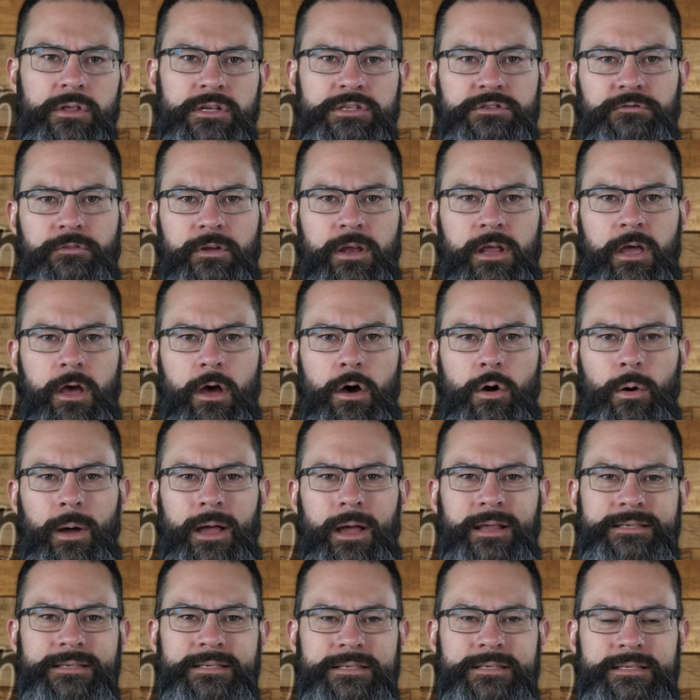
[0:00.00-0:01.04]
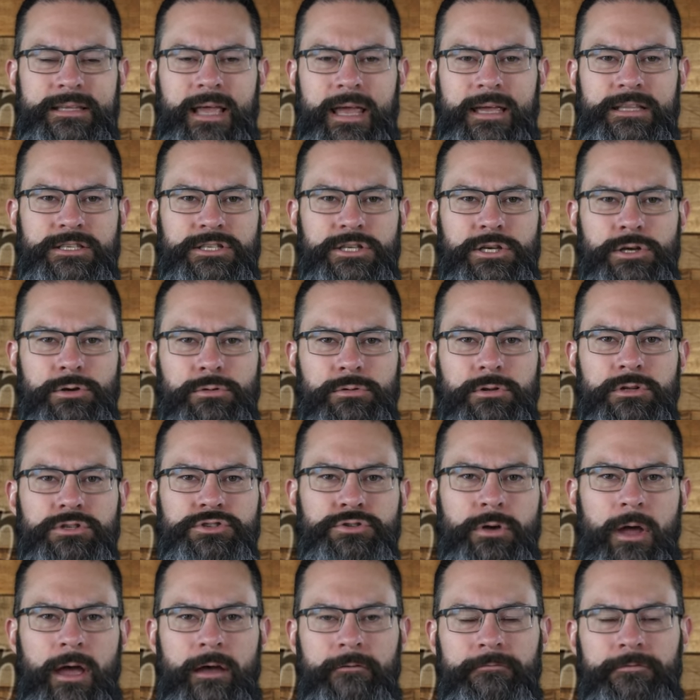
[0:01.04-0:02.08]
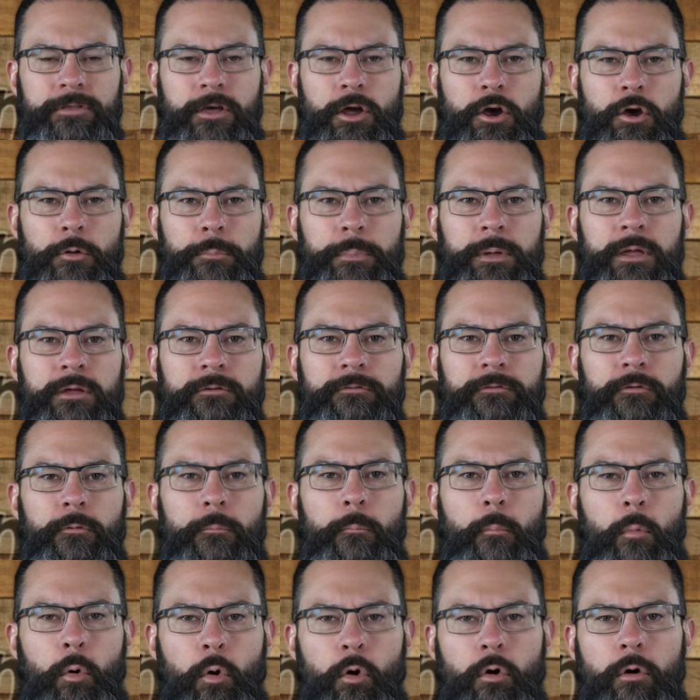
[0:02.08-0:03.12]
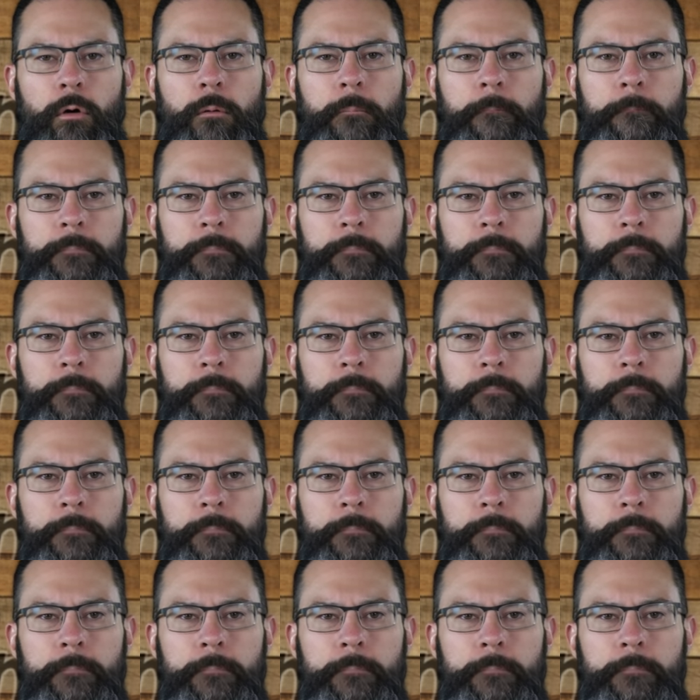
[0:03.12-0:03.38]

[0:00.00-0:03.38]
this video and stay tuned to Draft Therapy for more